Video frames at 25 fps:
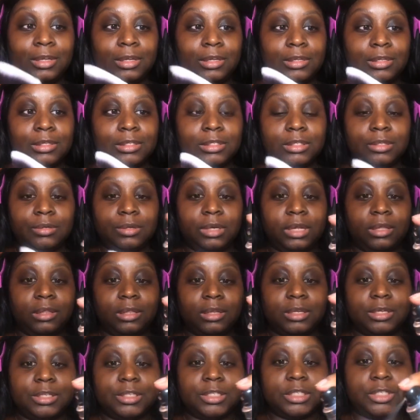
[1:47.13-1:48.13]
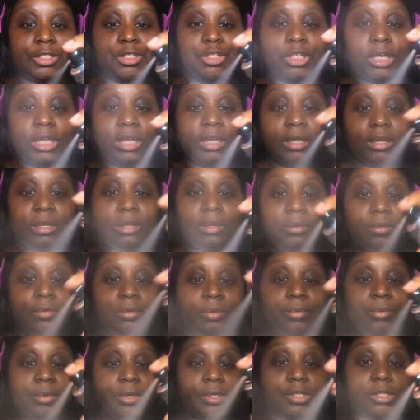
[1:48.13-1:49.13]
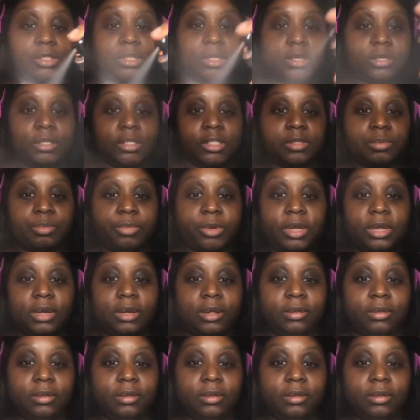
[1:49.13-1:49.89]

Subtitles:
So now that it's shaken, we're just going to spray it on the